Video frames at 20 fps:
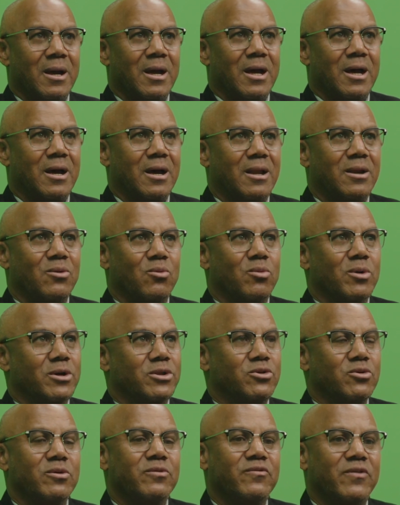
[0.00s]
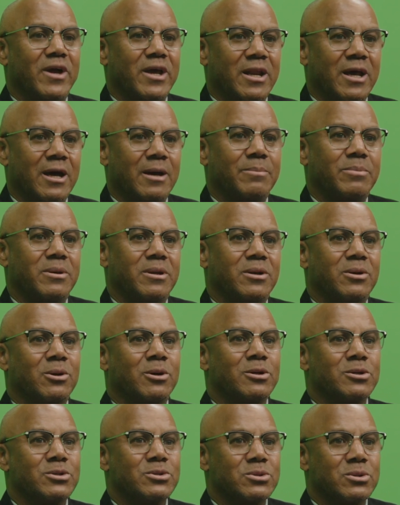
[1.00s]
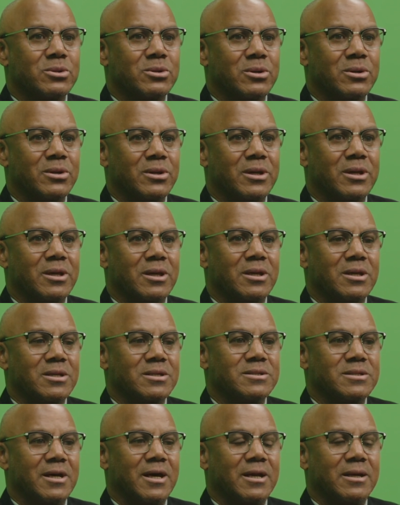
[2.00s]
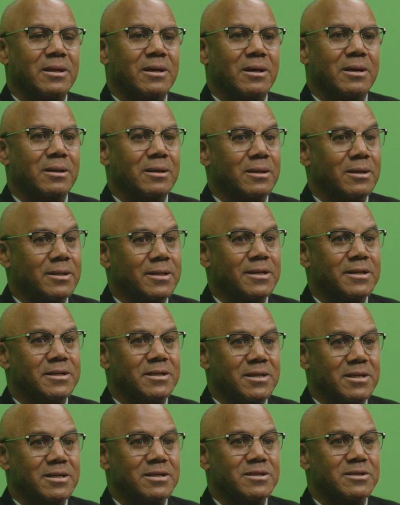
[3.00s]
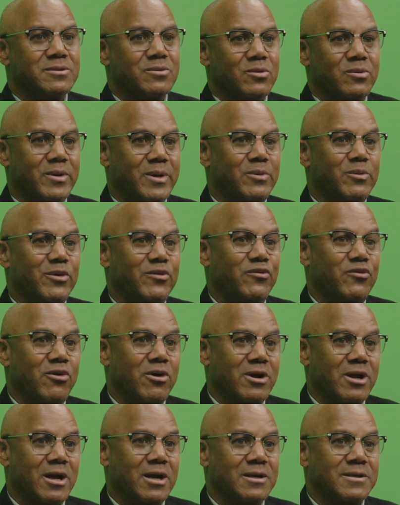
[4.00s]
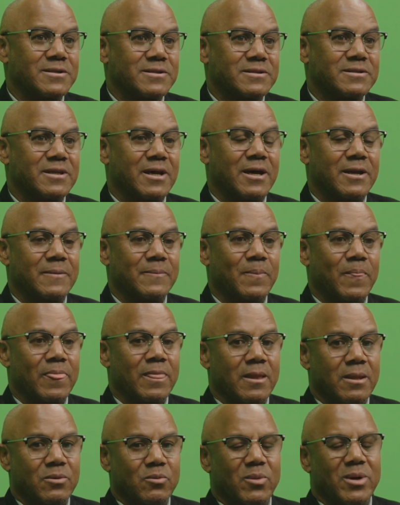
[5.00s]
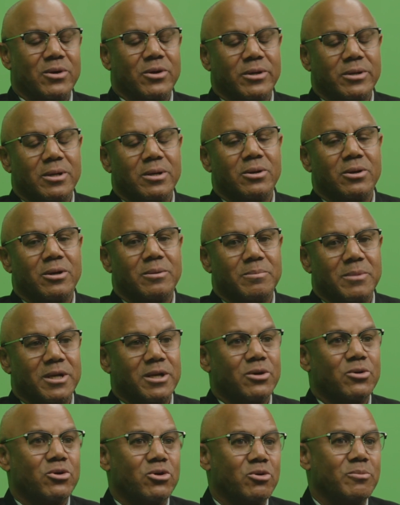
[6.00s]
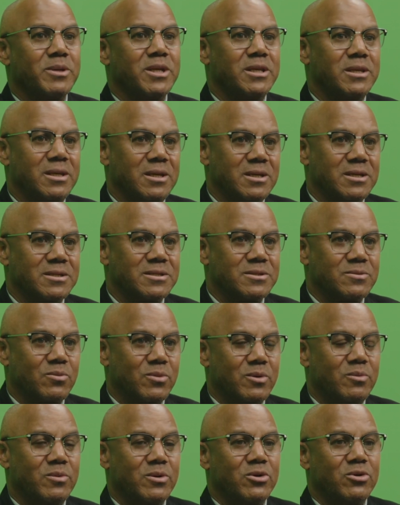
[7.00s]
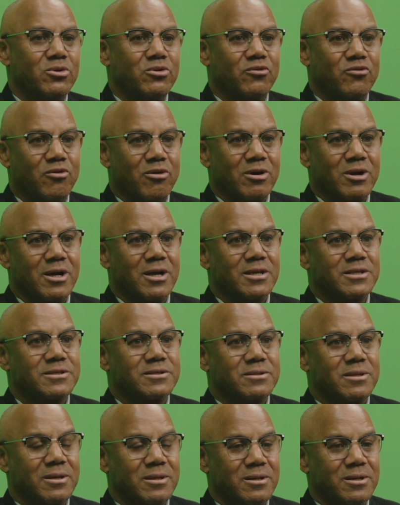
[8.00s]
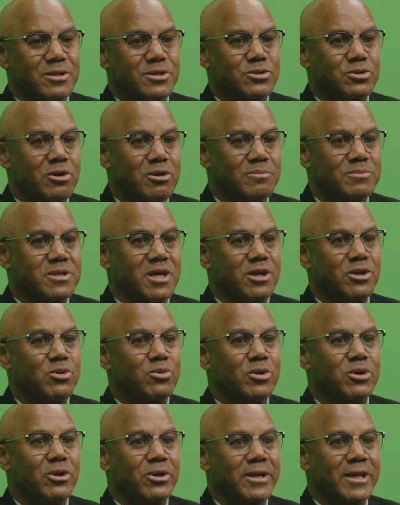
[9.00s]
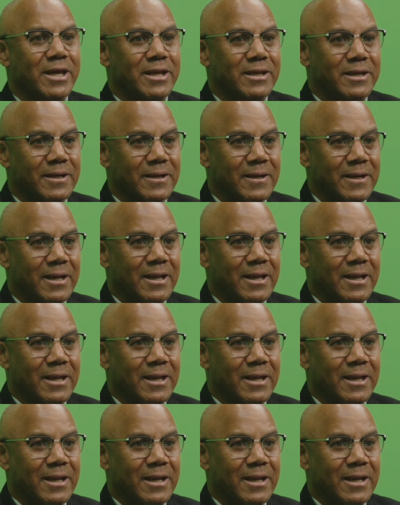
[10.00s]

And what you would find happening also is that a lot of days when we forecast that, well, not a lot, but there are going to be days when we're going to forecast thunderstorms and you will not get it.